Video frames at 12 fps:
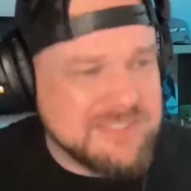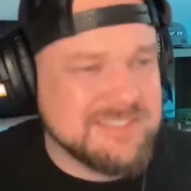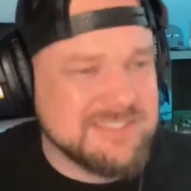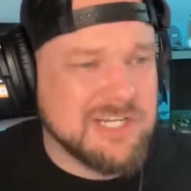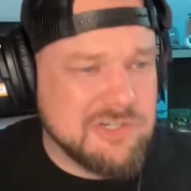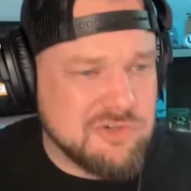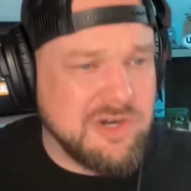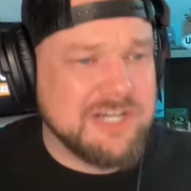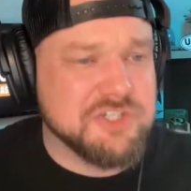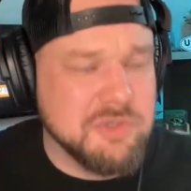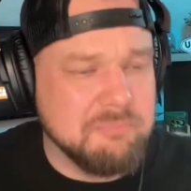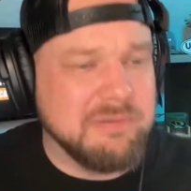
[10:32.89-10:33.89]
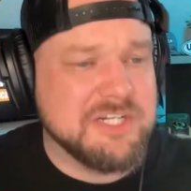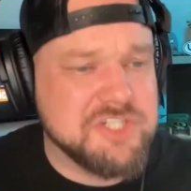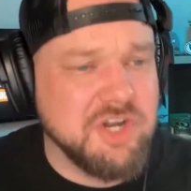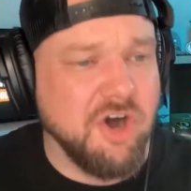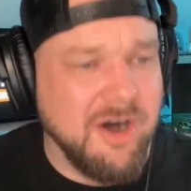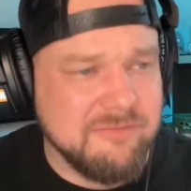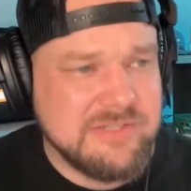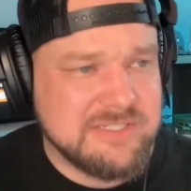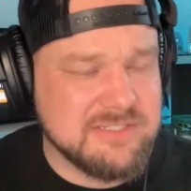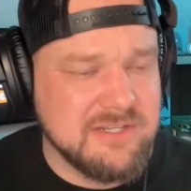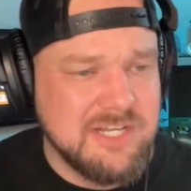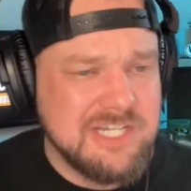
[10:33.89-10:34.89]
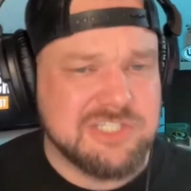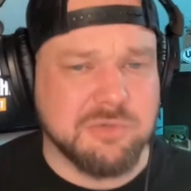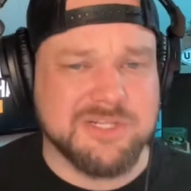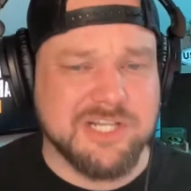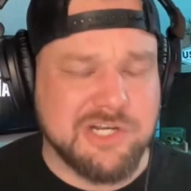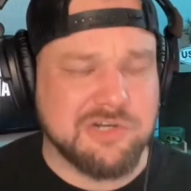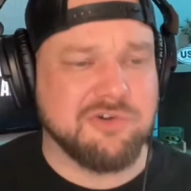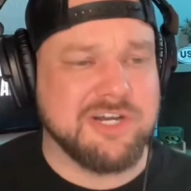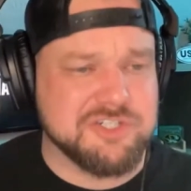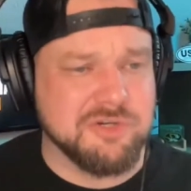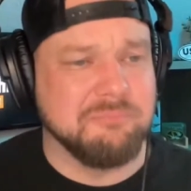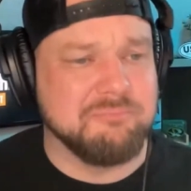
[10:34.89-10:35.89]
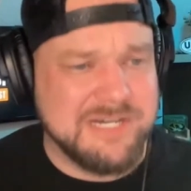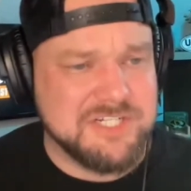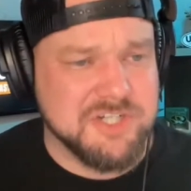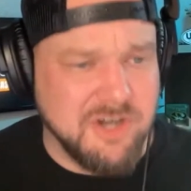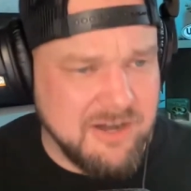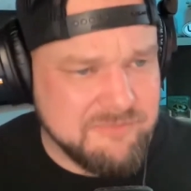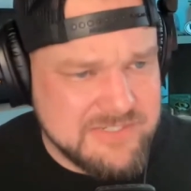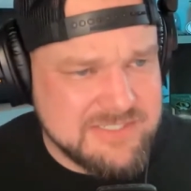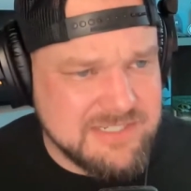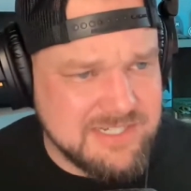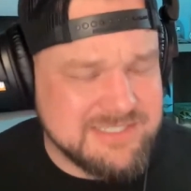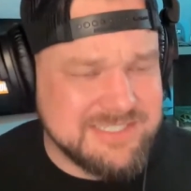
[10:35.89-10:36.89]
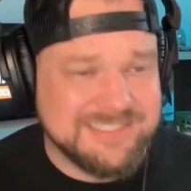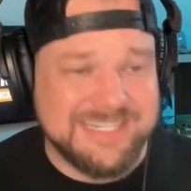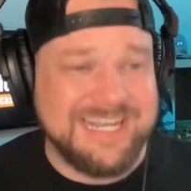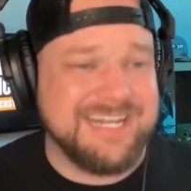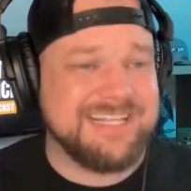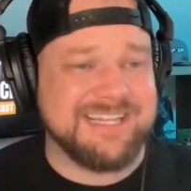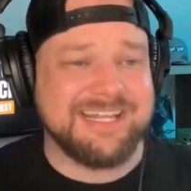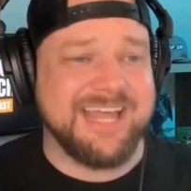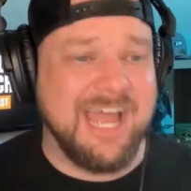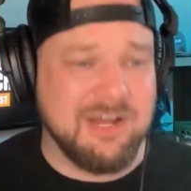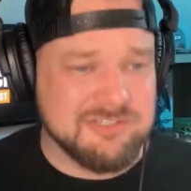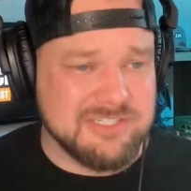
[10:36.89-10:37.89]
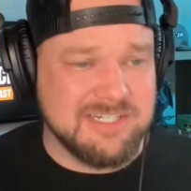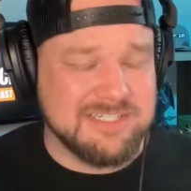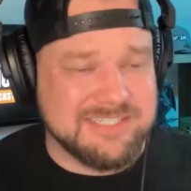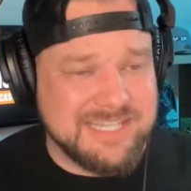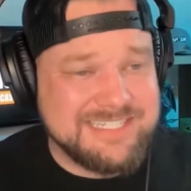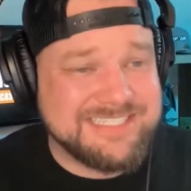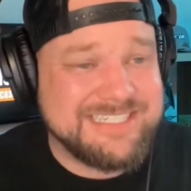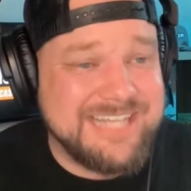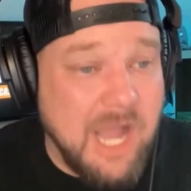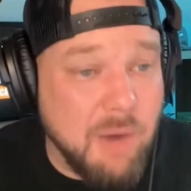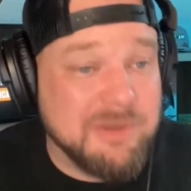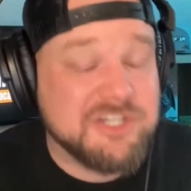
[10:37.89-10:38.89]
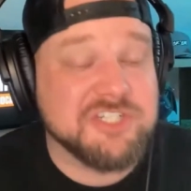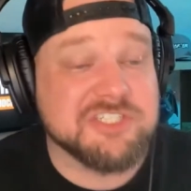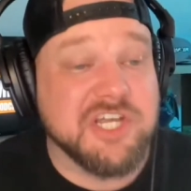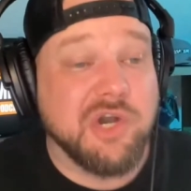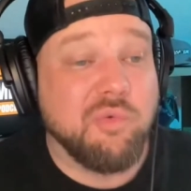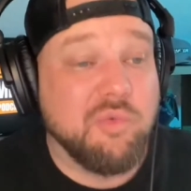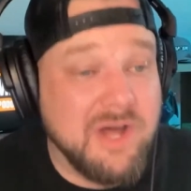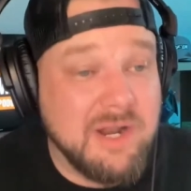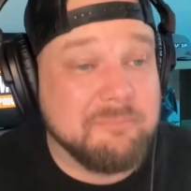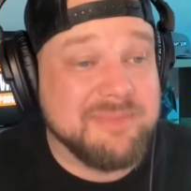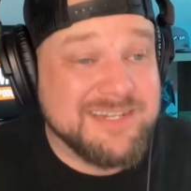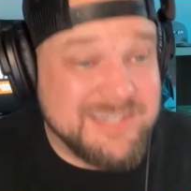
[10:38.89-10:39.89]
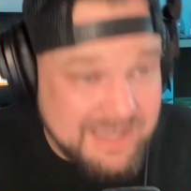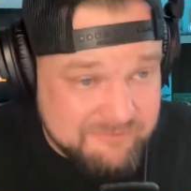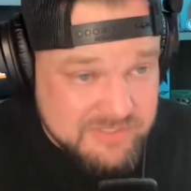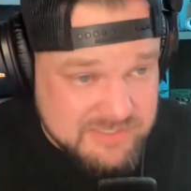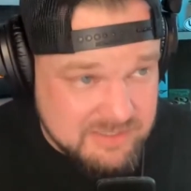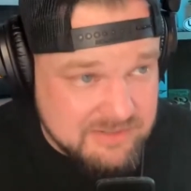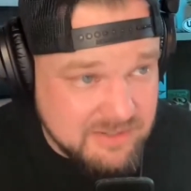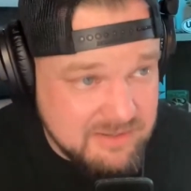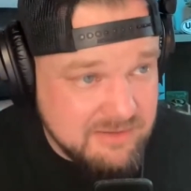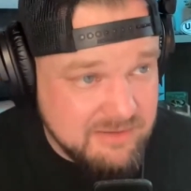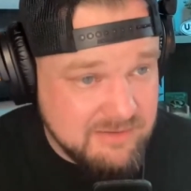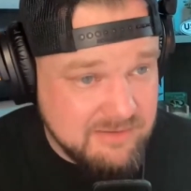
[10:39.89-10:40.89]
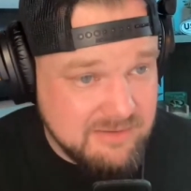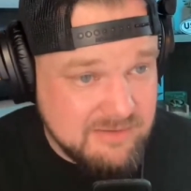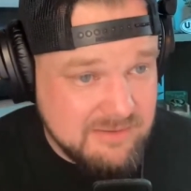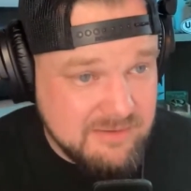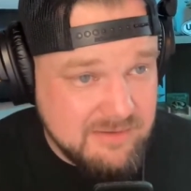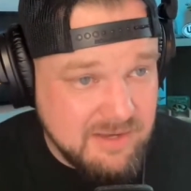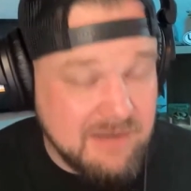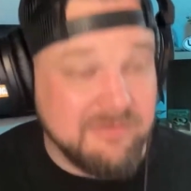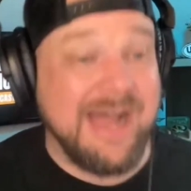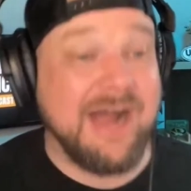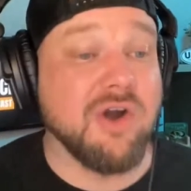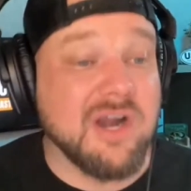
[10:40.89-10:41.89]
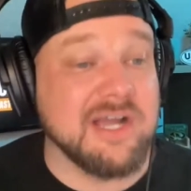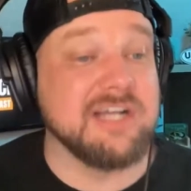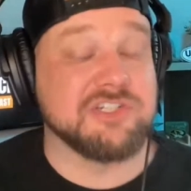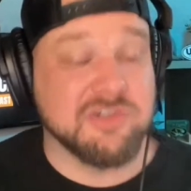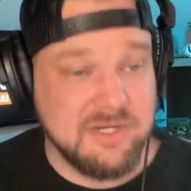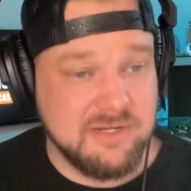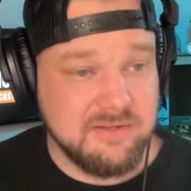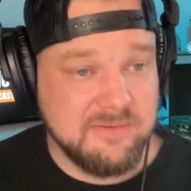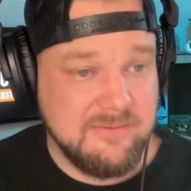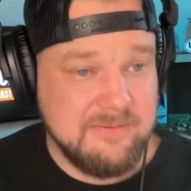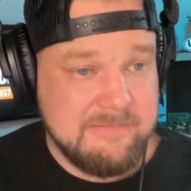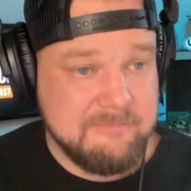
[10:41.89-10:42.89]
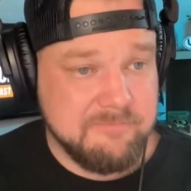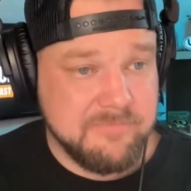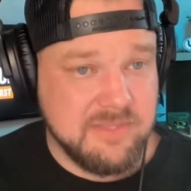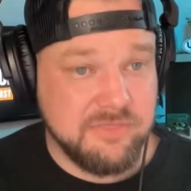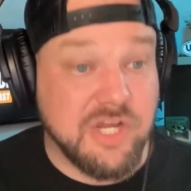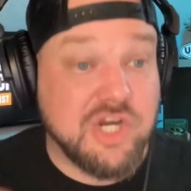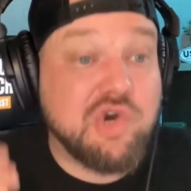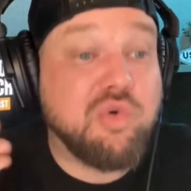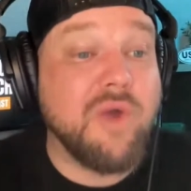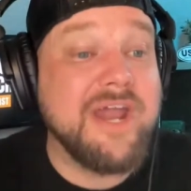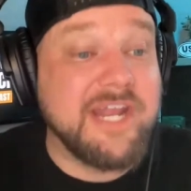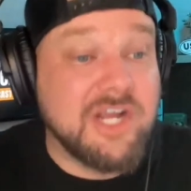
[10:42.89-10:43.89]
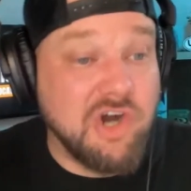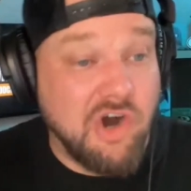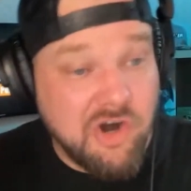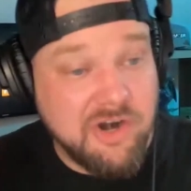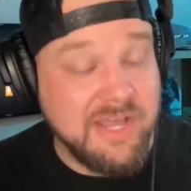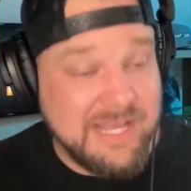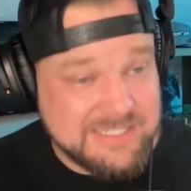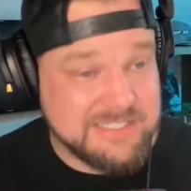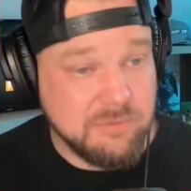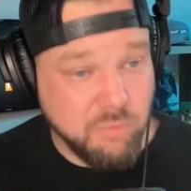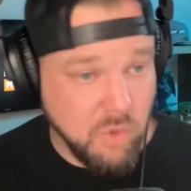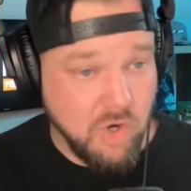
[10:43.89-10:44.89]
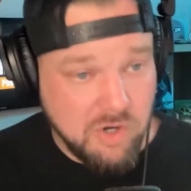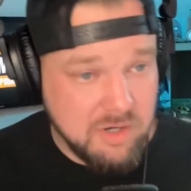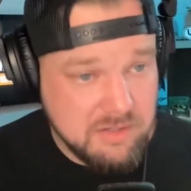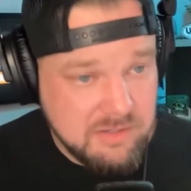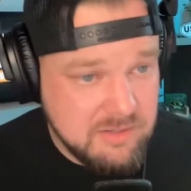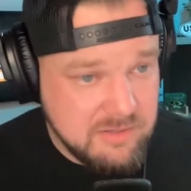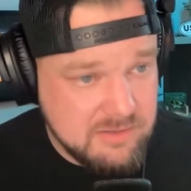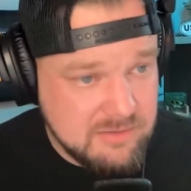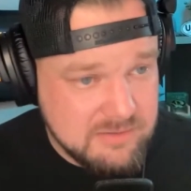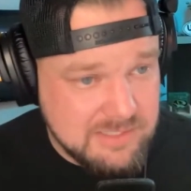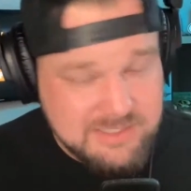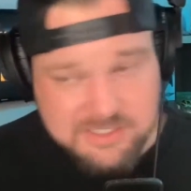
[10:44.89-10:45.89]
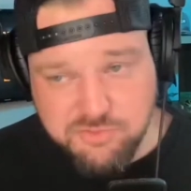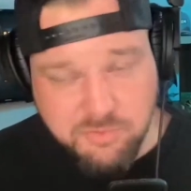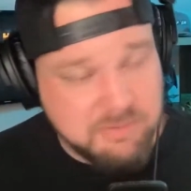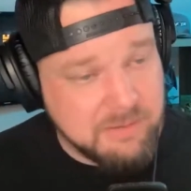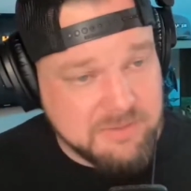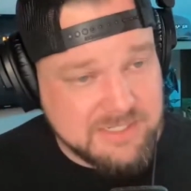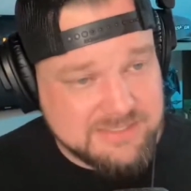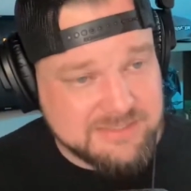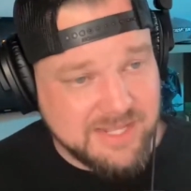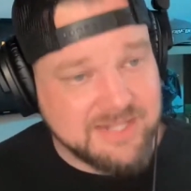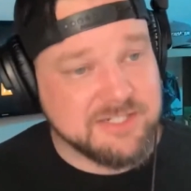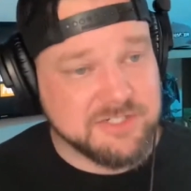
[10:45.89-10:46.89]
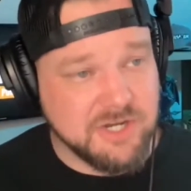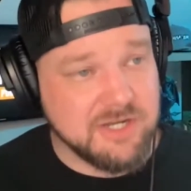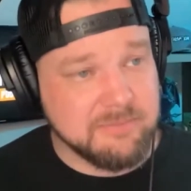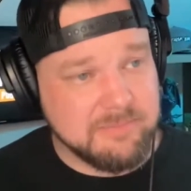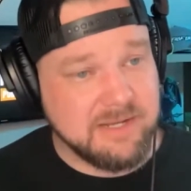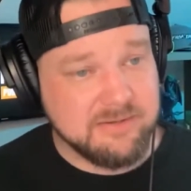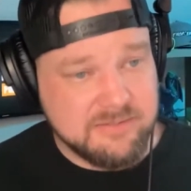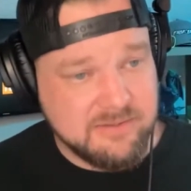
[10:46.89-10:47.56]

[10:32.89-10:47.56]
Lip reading: It's the Congressional Budget Office. So what the Congressional Budget Office does is anything the House does, they see how much it's going to run up the deficit of our country. The credit card, as it were, that these Republicans like to talk about.